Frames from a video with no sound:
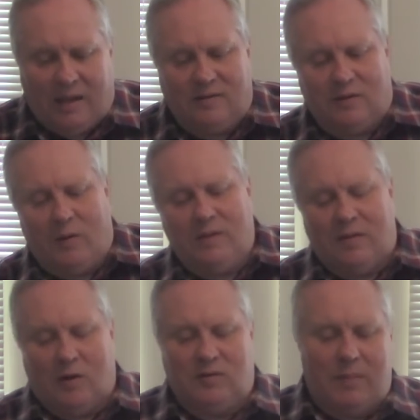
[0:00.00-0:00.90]
And so he
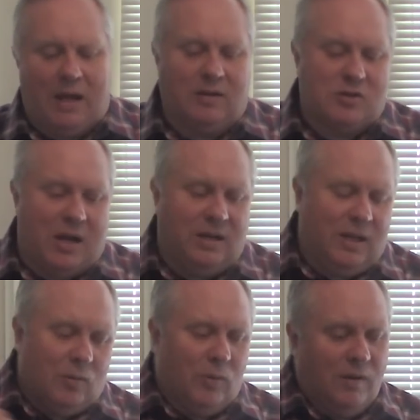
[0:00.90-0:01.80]
talks about trying
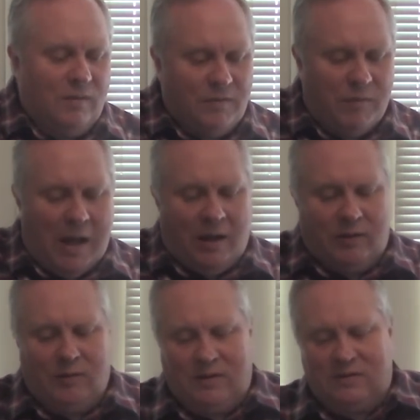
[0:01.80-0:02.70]
to get rid of the
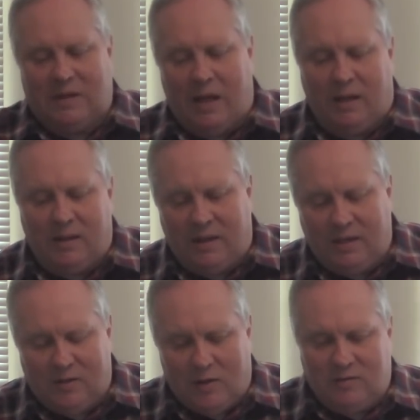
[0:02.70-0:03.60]
Father and the Son. And
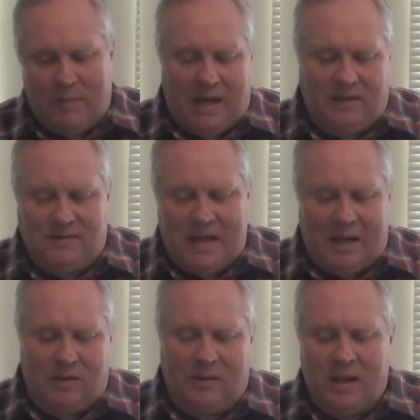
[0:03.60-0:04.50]
he talks about he's
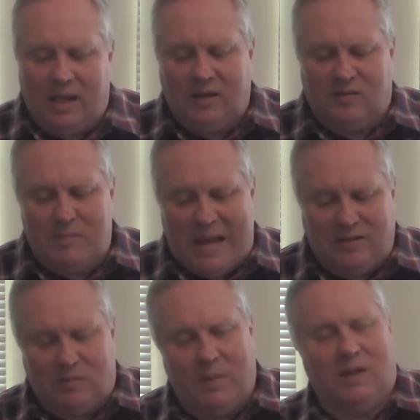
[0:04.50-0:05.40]
down in his
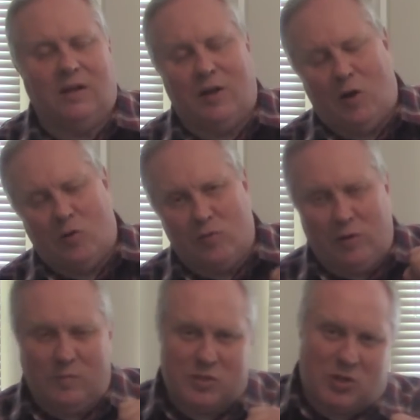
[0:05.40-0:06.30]
basement in the coal
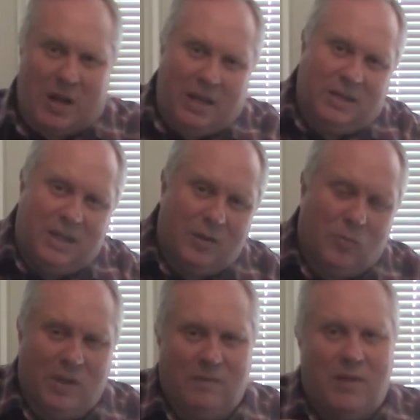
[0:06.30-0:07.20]
room trying to get
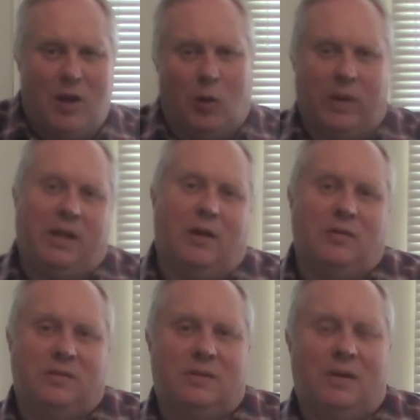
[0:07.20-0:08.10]
rid of the Holy
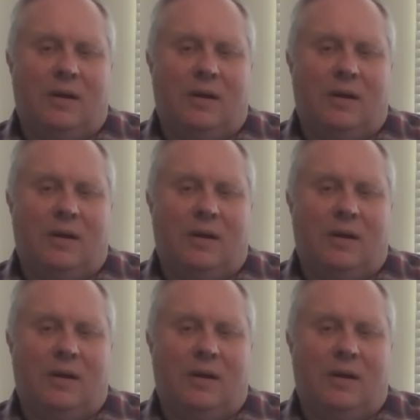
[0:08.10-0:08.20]
Ghost.